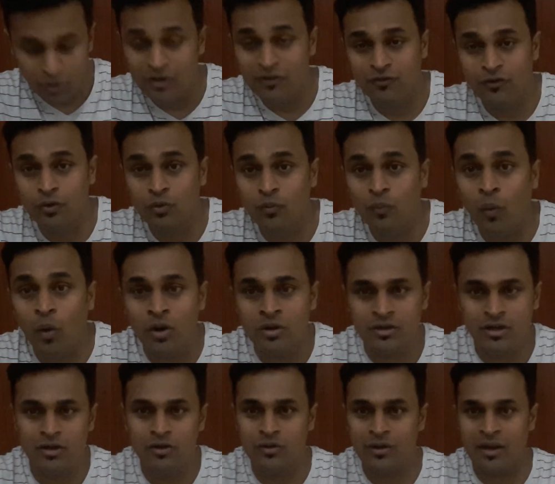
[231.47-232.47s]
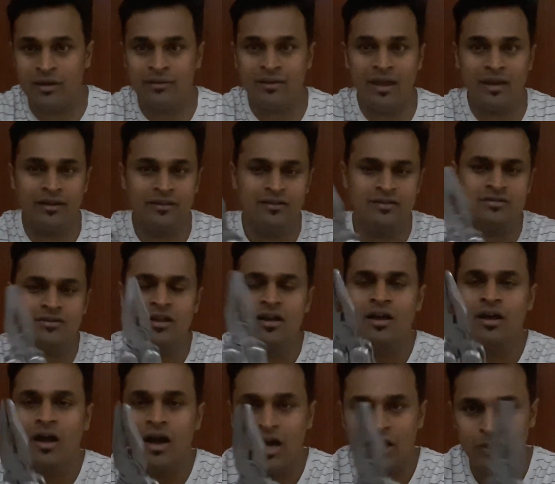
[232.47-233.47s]
you want it, you can carry this.
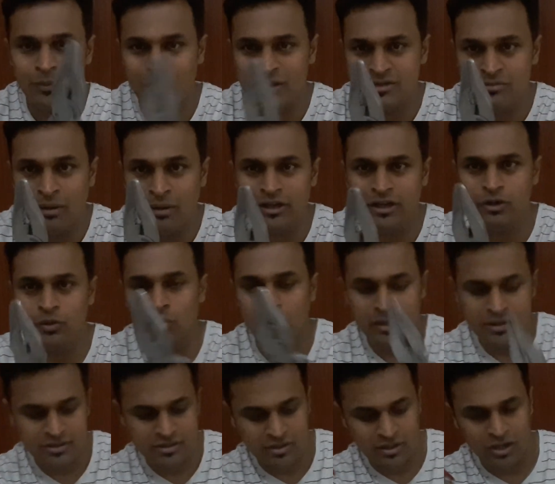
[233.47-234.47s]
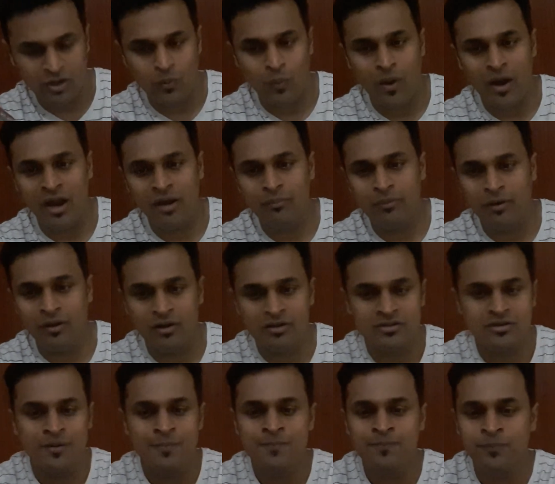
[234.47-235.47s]
Otherwise, multi-tool is required
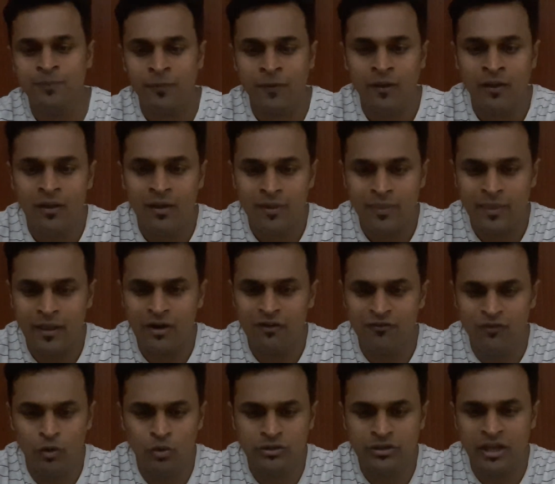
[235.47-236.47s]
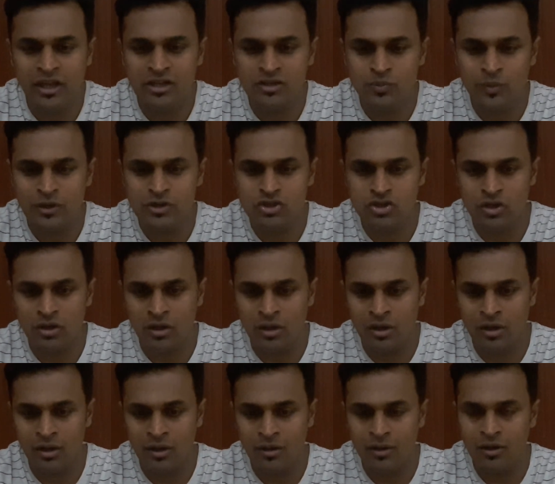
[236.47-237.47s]
because there are a few things which
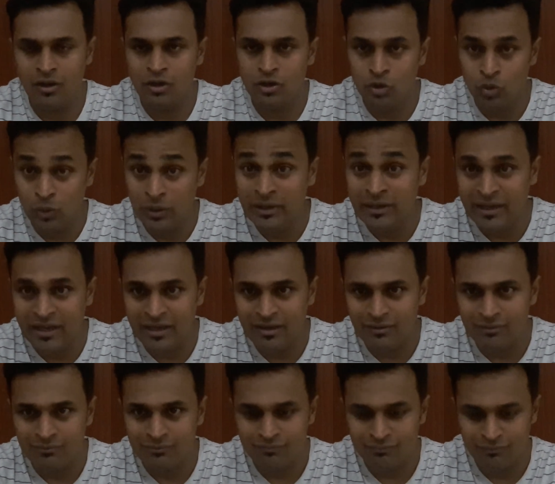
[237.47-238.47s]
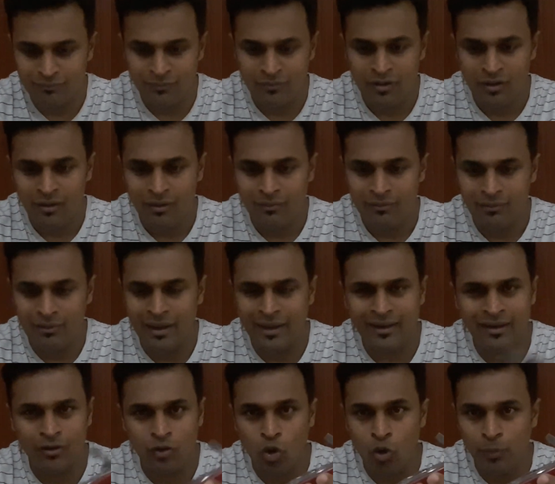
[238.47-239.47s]
you'll need, like an